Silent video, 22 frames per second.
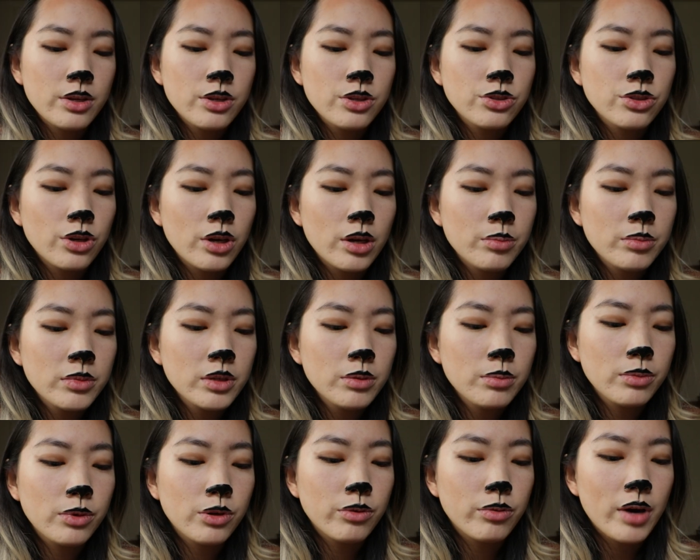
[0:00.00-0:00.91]
So I'm
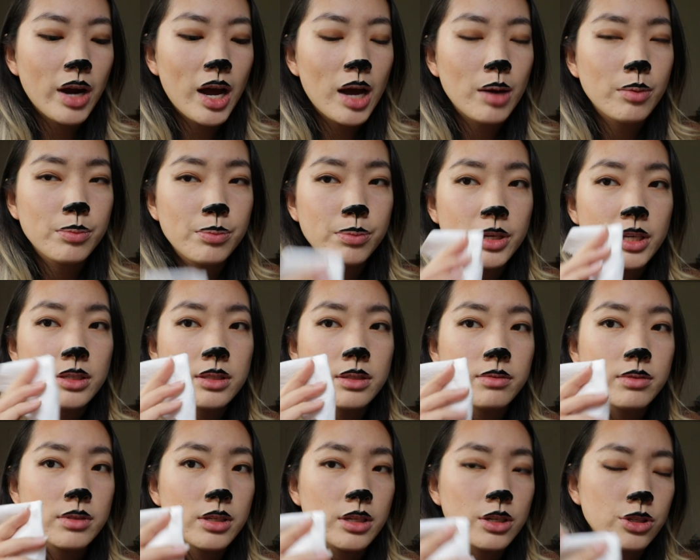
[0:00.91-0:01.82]
gonna grab a
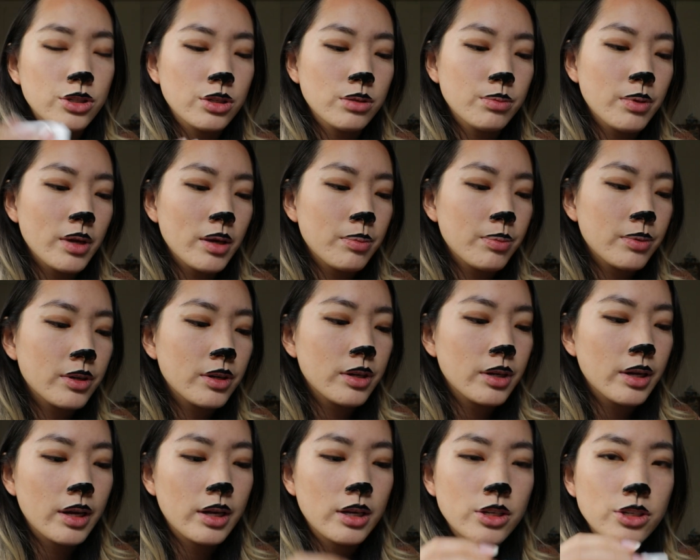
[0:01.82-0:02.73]
piece of tissue
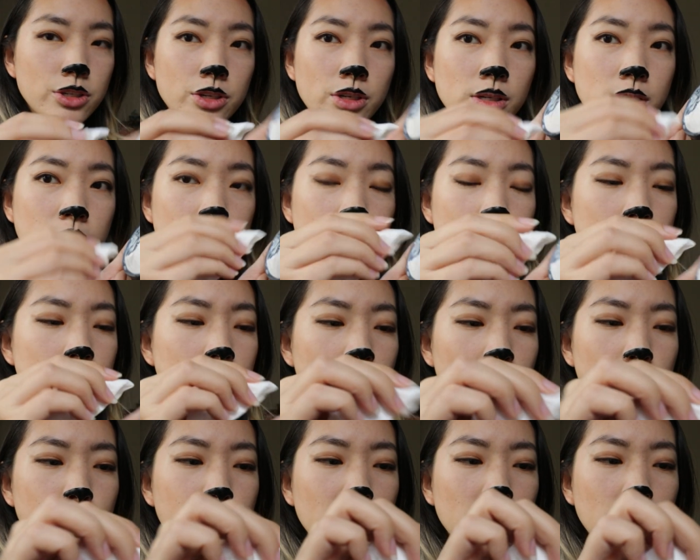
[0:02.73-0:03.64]
paper and just
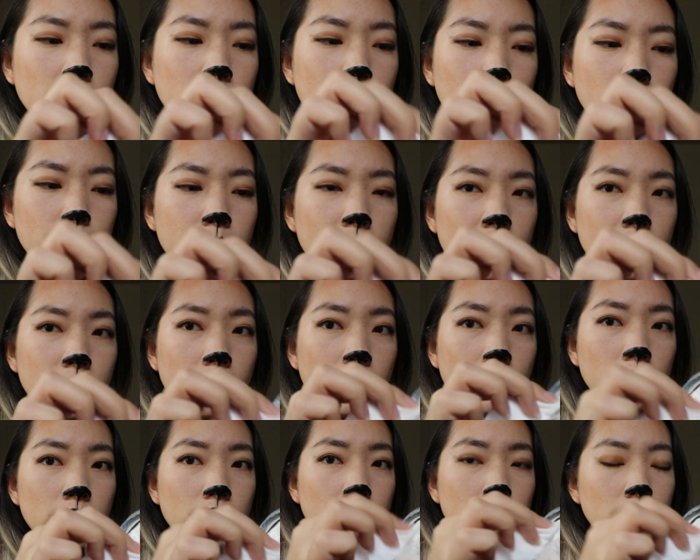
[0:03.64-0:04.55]
dip a little bit
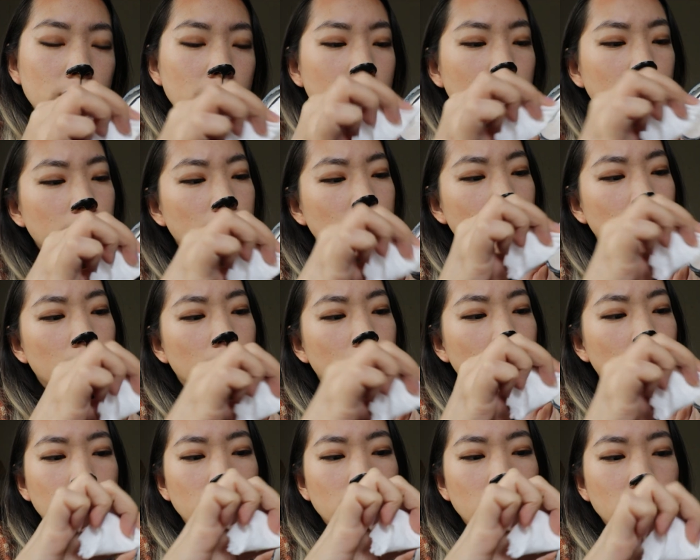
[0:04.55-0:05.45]
on here.
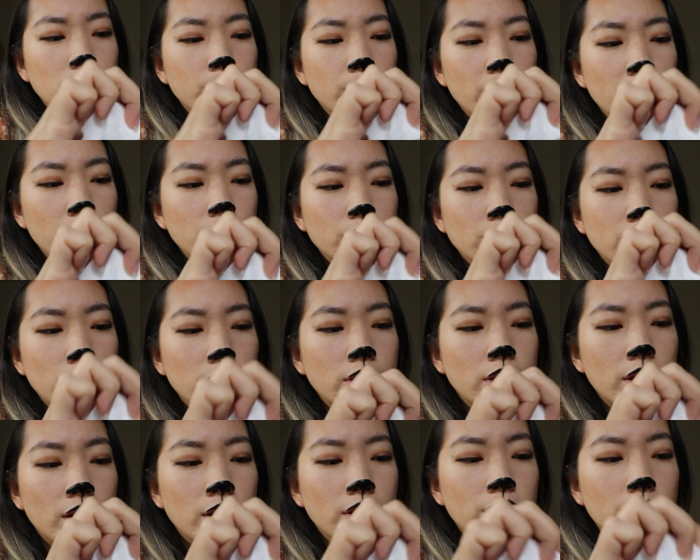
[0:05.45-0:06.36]
Just make sure
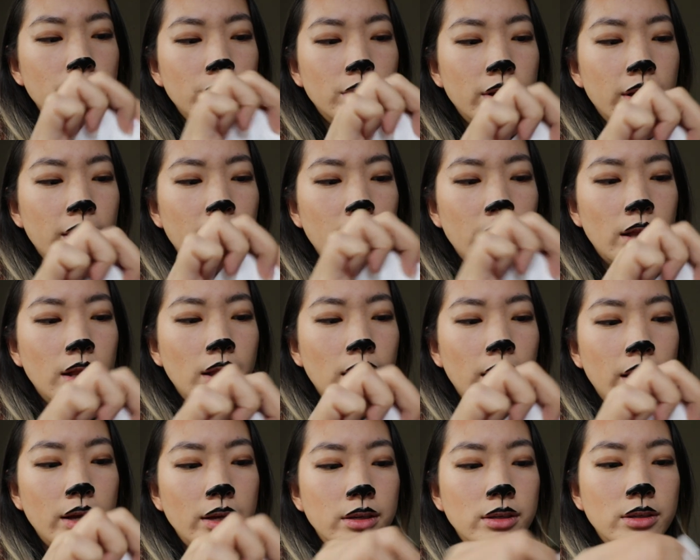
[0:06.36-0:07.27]
that you get
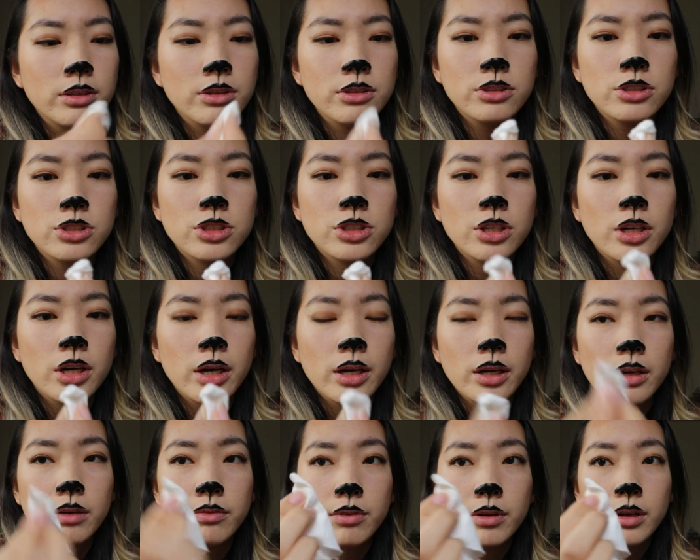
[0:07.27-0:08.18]
like a good
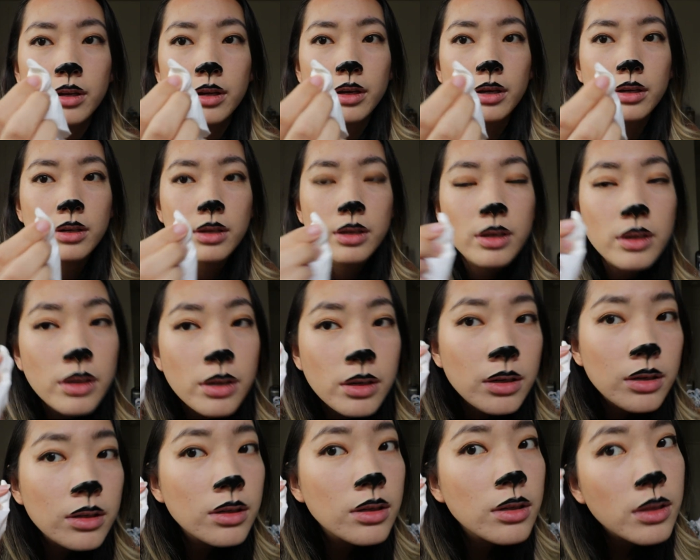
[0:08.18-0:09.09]
chunk of it on
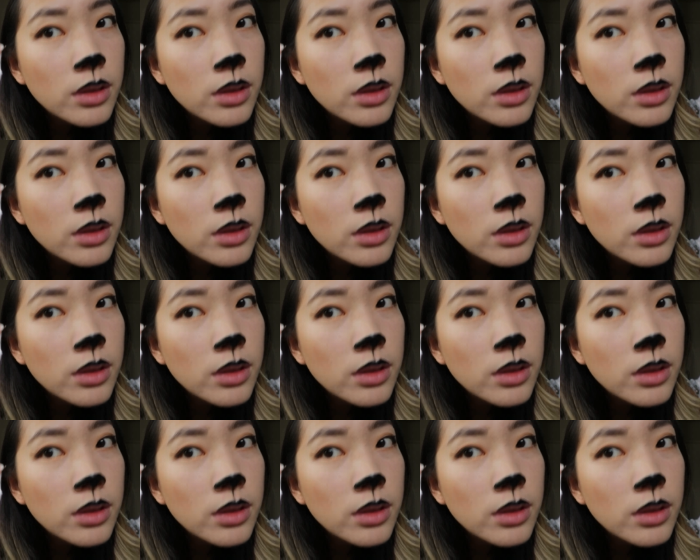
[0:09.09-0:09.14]
here.